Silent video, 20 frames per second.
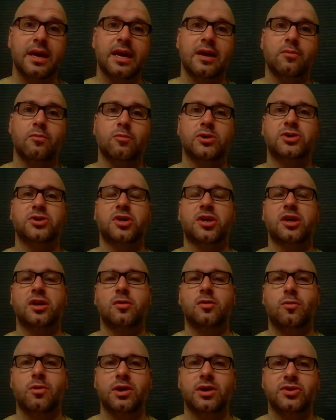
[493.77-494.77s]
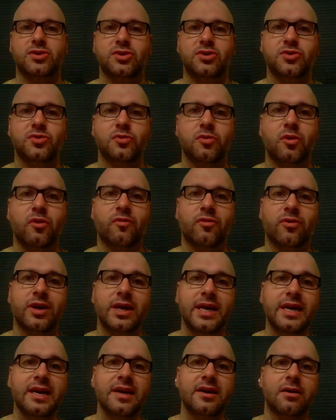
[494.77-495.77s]
And what you're going to want to do over
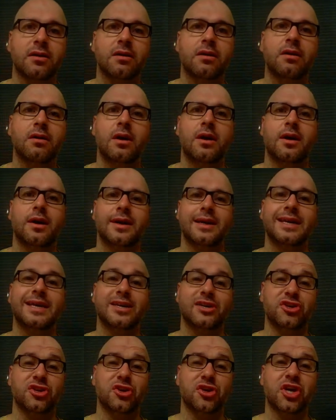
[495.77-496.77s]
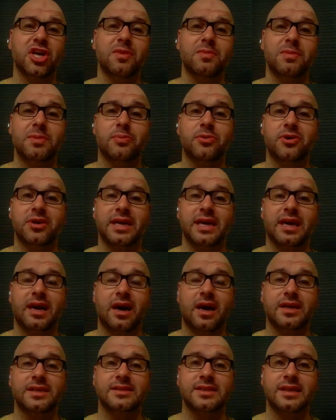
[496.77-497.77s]
here, again, you're going to be putting
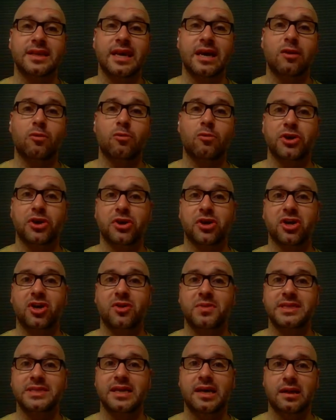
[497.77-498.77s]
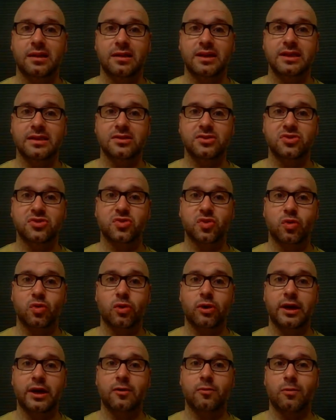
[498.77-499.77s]
content out where you're going to be telling the
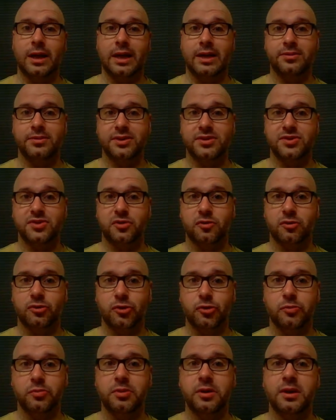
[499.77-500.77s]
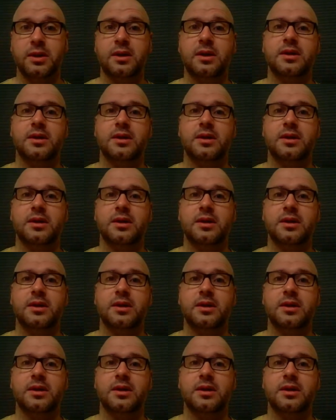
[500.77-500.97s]
story around this group.